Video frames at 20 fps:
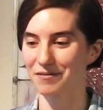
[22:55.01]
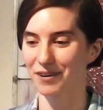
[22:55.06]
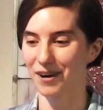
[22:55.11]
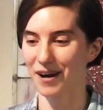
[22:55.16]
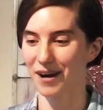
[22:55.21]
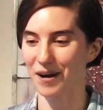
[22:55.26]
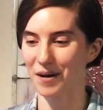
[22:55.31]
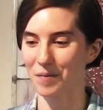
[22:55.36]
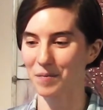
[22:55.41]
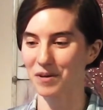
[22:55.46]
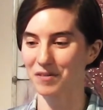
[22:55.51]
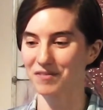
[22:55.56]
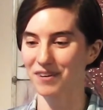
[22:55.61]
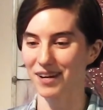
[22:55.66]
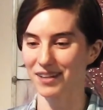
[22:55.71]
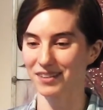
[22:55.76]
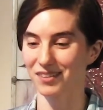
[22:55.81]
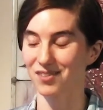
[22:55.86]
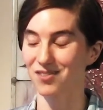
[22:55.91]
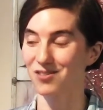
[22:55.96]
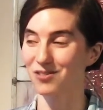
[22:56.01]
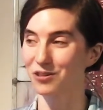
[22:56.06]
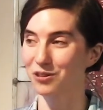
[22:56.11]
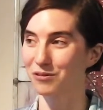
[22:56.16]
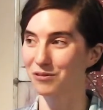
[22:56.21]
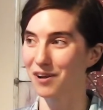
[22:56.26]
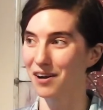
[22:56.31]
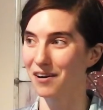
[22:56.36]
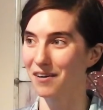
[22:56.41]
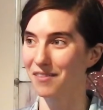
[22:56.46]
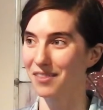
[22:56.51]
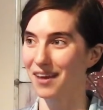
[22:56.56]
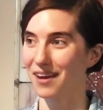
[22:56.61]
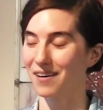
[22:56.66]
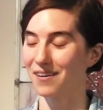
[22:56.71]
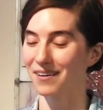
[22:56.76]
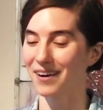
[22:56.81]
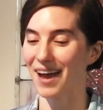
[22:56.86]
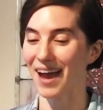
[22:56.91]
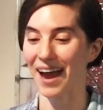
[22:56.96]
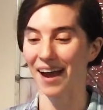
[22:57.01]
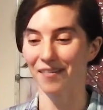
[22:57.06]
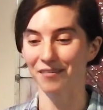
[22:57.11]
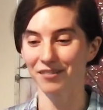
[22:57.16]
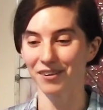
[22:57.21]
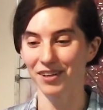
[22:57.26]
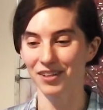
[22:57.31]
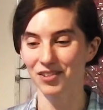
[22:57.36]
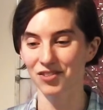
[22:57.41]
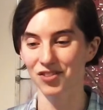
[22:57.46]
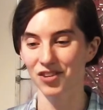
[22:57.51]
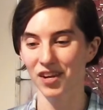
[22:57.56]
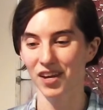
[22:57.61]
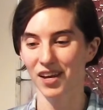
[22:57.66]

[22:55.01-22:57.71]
Um, in fact, it's so rare that on average,